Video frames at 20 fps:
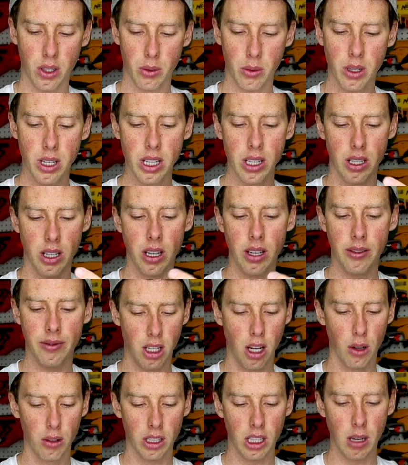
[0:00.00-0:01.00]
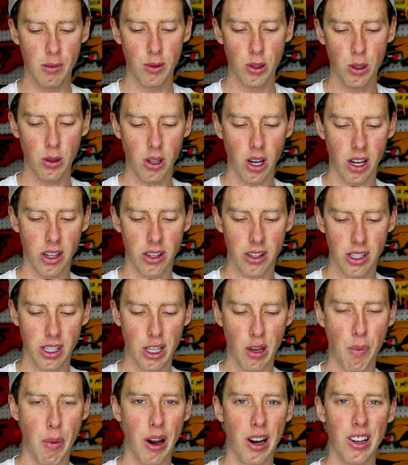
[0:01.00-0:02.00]
the reason it only comes 2 darts is
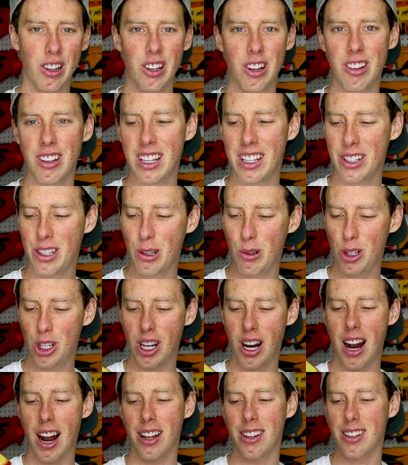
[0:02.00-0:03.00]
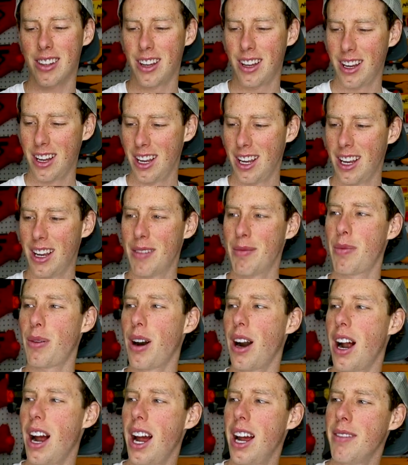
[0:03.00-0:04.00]
because apparently it only has 2 shots.
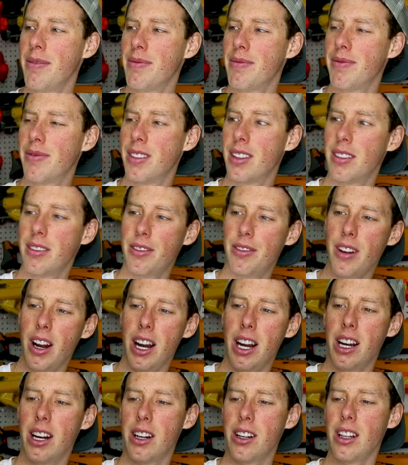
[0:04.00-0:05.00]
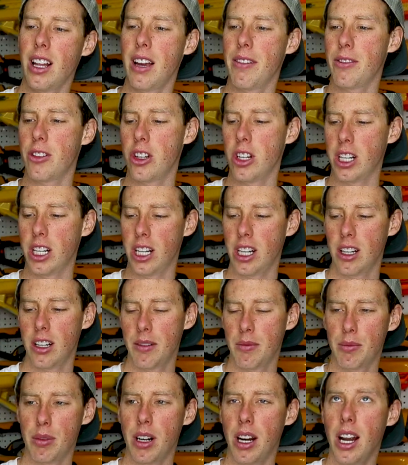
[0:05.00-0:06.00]
Prime, fire, left trigger.
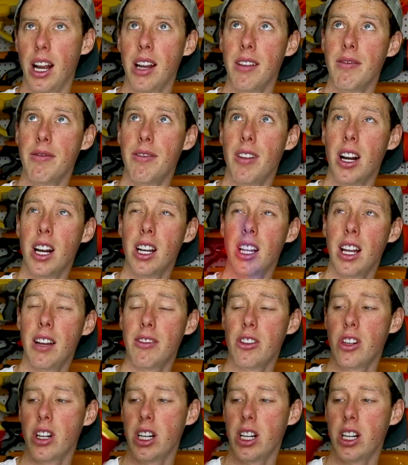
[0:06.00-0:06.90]
Prime, fire, left